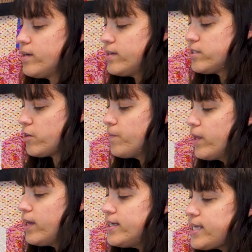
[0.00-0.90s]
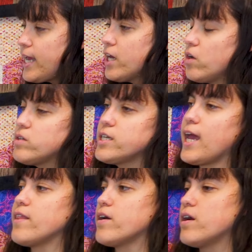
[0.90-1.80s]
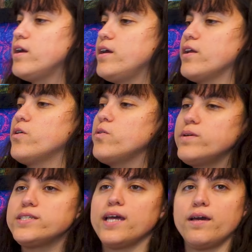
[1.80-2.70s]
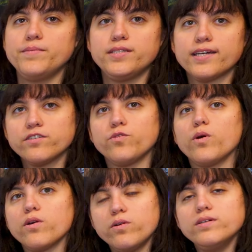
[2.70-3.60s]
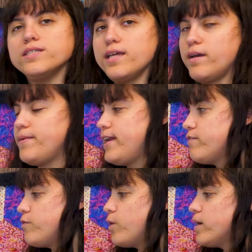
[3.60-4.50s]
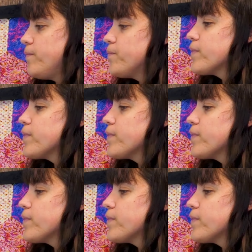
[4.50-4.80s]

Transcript: So taken all together, who is the M6 for? Who is the M8 for?